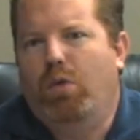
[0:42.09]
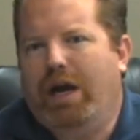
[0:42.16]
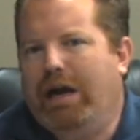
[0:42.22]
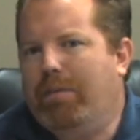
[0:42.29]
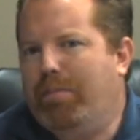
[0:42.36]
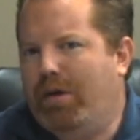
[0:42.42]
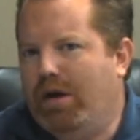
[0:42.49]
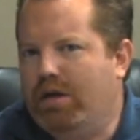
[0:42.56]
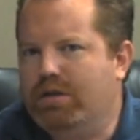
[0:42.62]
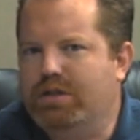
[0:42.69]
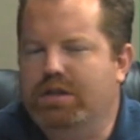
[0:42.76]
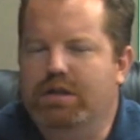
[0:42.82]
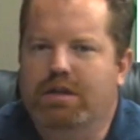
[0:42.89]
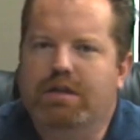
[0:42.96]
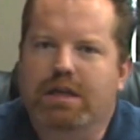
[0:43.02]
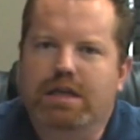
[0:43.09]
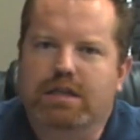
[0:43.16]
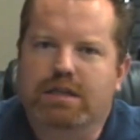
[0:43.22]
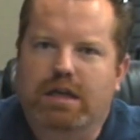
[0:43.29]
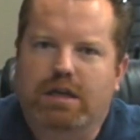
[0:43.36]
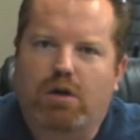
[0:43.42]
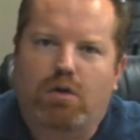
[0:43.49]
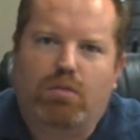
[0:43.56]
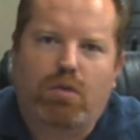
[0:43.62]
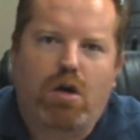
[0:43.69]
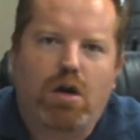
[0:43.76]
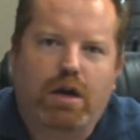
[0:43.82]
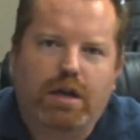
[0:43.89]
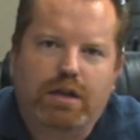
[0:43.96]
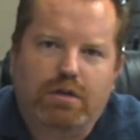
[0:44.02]
The wear parts and the things that go
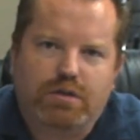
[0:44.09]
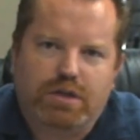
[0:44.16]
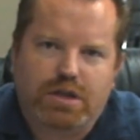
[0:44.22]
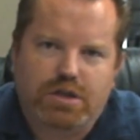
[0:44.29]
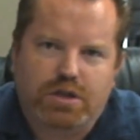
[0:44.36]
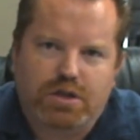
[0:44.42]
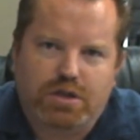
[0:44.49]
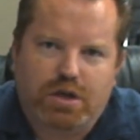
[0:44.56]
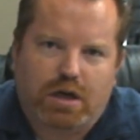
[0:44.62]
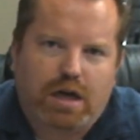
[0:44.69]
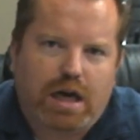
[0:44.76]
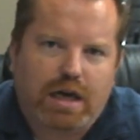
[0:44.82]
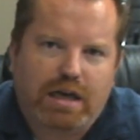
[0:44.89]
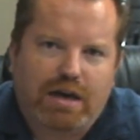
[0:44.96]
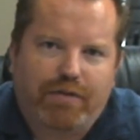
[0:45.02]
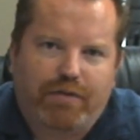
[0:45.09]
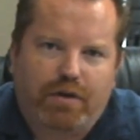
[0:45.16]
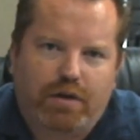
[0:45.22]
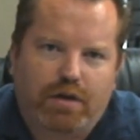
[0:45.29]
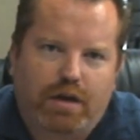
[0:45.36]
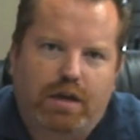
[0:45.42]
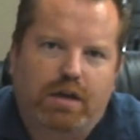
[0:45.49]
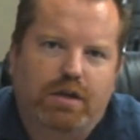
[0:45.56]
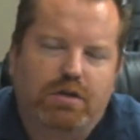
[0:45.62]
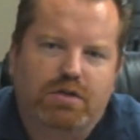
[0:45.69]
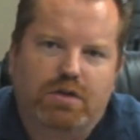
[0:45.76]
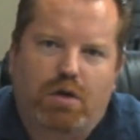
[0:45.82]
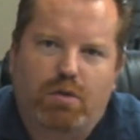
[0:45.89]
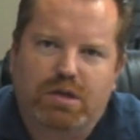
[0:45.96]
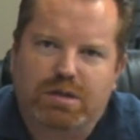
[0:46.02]
wrong in those engines are kind of different. It
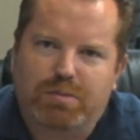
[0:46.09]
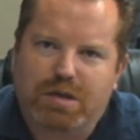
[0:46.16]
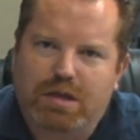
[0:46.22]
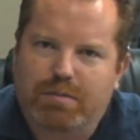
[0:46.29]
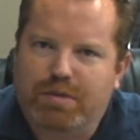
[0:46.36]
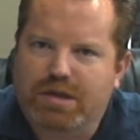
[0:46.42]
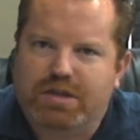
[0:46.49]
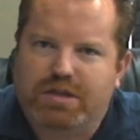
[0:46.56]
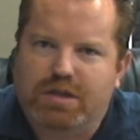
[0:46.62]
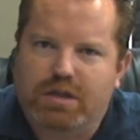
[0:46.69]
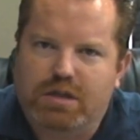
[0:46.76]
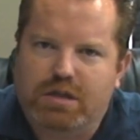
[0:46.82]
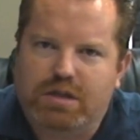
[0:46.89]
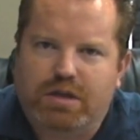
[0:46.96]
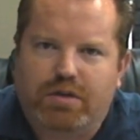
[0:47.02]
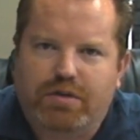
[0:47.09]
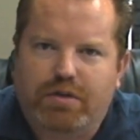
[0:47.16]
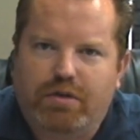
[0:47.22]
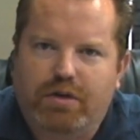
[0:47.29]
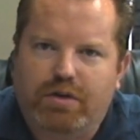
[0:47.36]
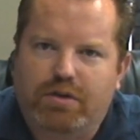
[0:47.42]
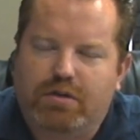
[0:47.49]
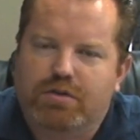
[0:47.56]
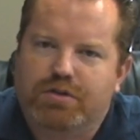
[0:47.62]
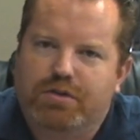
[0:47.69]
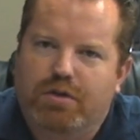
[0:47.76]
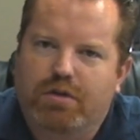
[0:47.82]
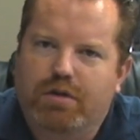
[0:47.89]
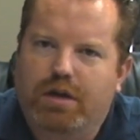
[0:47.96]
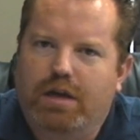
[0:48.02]
used to always be the piston and the cylinder and the
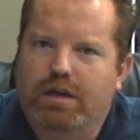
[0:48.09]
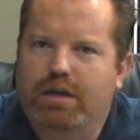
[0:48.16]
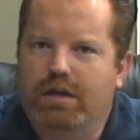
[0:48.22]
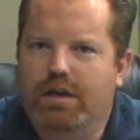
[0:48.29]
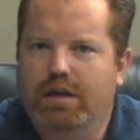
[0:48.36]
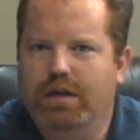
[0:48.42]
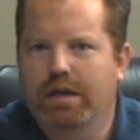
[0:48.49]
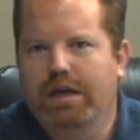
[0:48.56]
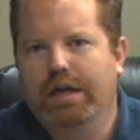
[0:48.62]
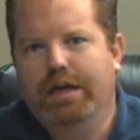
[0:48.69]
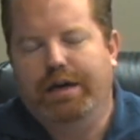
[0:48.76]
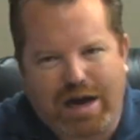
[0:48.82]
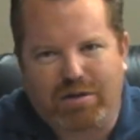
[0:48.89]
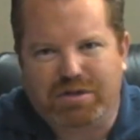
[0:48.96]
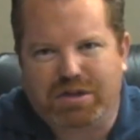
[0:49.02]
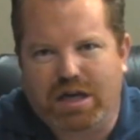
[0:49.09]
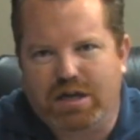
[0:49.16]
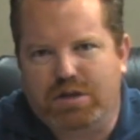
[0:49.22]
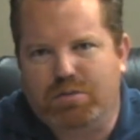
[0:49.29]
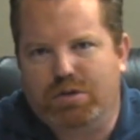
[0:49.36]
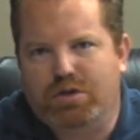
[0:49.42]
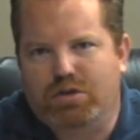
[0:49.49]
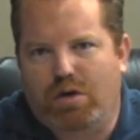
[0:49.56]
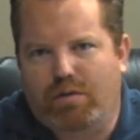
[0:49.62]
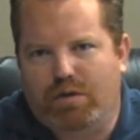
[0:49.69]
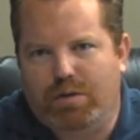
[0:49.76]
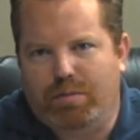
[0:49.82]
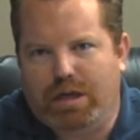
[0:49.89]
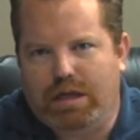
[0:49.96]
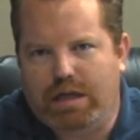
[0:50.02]
two-stroke, and now it's kind of switched
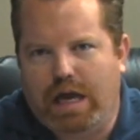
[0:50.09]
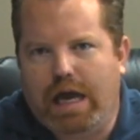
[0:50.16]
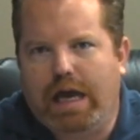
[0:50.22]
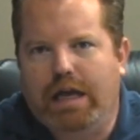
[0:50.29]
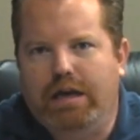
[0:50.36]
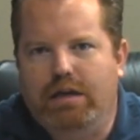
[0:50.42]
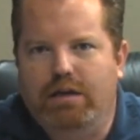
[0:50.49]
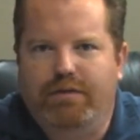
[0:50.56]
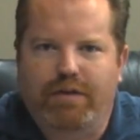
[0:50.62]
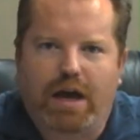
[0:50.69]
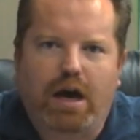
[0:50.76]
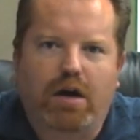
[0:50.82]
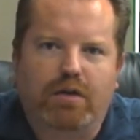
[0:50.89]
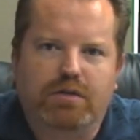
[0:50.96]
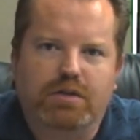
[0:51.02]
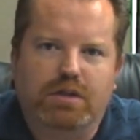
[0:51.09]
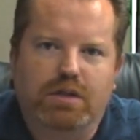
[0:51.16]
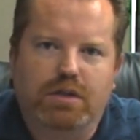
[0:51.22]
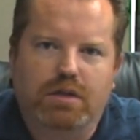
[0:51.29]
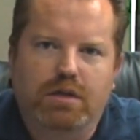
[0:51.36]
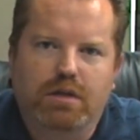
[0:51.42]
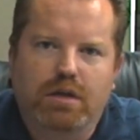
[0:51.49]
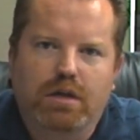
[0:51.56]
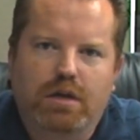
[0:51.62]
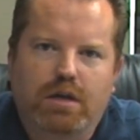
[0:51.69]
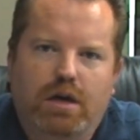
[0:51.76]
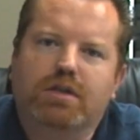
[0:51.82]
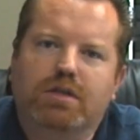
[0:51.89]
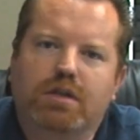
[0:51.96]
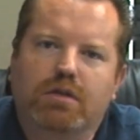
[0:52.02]
over to being the head and the valves and
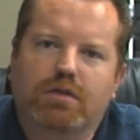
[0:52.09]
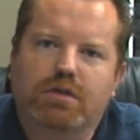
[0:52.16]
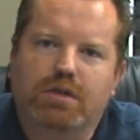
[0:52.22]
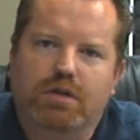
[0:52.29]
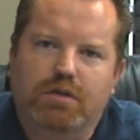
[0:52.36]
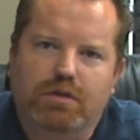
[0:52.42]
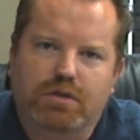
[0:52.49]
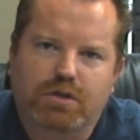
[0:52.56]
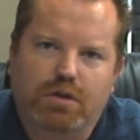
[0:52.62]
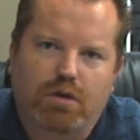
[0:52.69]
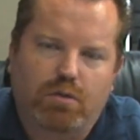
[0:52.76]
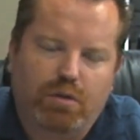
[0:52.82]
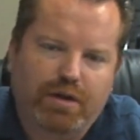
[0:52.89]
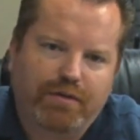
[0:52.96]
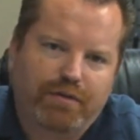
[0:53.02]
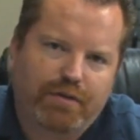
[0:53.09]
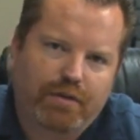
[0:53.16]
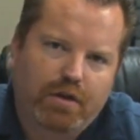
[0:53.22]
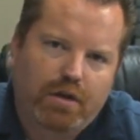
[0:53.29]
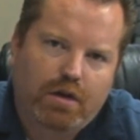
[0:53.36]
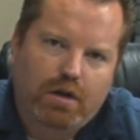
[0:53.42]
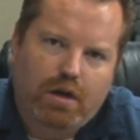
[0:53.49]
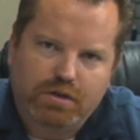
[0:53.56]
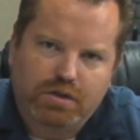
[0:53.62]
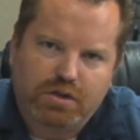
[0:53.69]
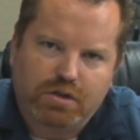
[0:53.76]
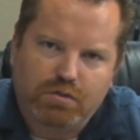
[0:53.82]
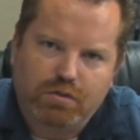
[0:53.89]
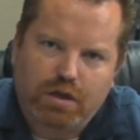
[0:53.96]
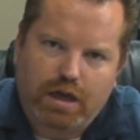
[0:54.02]
parts of those cylinders. So we've
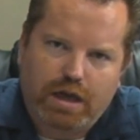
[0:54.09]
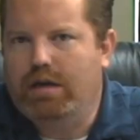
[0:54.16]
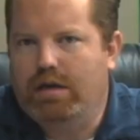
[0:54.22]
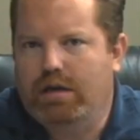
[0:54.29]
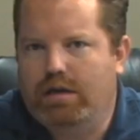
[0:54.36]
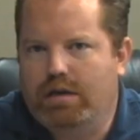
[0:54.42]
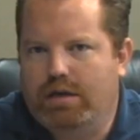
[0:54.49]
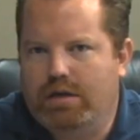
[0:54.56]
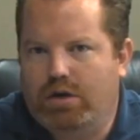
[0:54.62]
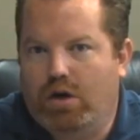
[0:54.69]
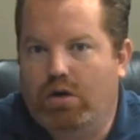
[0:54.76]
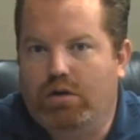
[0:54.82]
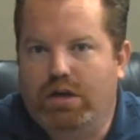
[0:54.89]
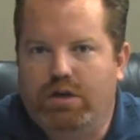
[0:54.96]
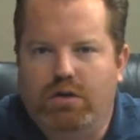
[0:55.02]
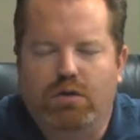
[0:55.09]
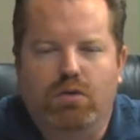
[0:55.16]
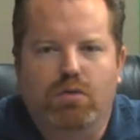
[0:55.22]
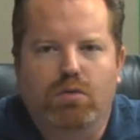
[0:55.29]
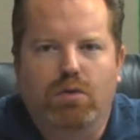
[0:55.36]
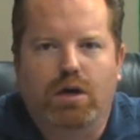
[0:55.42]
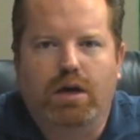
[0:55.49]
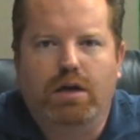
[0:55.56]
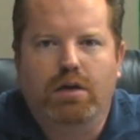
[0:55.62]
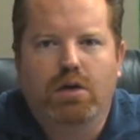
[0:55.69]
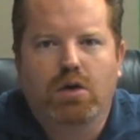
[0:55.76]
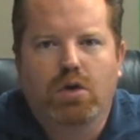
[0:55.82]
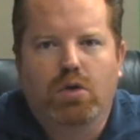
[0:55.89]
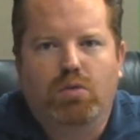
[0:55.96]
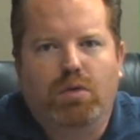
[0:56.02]
followed suit and currently do
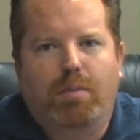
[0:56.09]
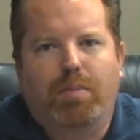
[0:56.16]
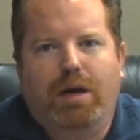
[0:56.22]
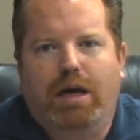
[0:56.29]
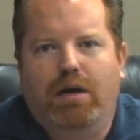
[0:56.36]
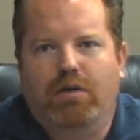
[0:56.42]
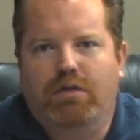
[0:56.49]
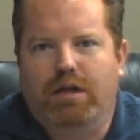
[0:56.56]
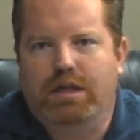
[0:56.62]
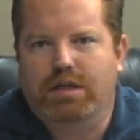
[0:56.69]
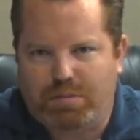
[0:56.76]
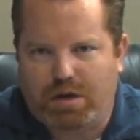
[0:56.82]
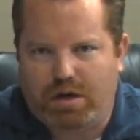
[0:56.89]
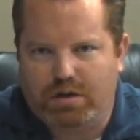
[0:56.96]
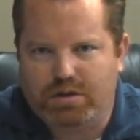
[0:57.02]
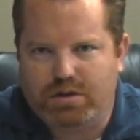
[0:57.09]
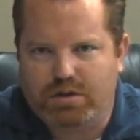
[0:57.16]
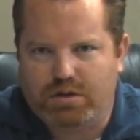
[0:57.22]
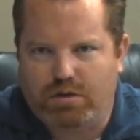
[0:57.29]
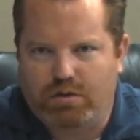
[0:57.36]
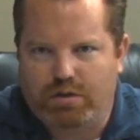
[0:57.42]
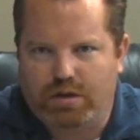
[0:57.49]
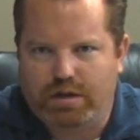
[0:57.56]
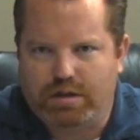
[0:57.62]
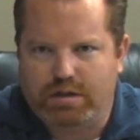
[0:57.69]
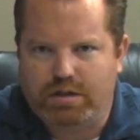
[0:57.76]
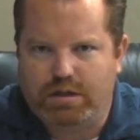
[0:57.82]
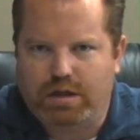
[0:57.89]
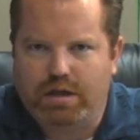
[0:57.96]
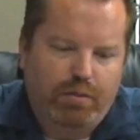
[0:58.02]
repair these parts so
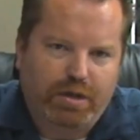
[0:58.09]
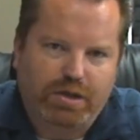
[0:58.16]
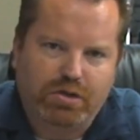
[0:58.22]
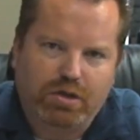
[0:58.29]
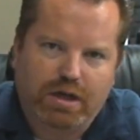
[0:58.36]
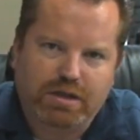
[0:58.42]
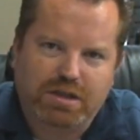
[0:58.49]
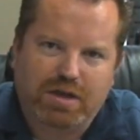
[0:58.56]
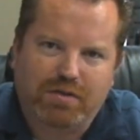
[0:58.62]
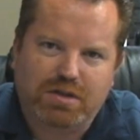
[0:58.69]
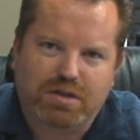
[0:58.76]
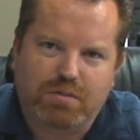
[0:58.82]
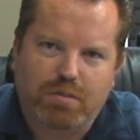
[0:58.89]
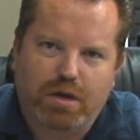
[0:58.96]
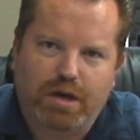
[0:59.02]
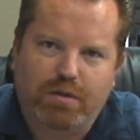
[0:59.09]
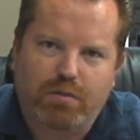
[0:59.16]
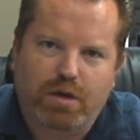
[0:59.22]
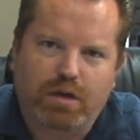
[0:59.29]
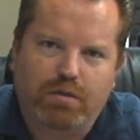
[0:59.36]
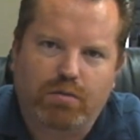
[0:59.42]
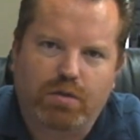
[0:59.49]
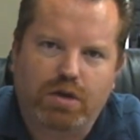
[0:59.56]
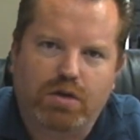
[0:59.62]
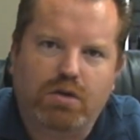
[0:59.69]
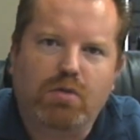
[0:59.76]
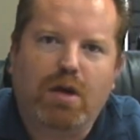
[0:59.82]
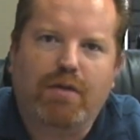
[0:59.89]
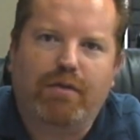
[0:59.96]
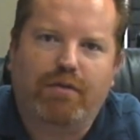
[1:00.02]
that we can try and save you some money when
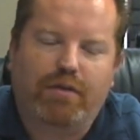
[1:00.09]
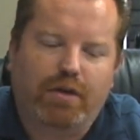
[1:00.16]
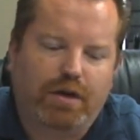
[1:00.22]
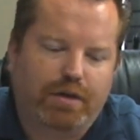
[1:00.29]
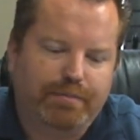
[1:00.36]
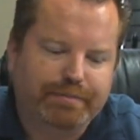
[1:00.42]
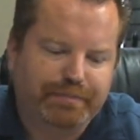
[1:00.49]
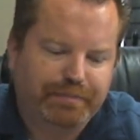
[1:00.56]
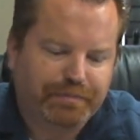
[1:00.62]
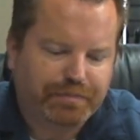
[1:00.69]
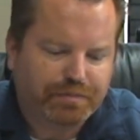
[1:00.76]
you do have a failure.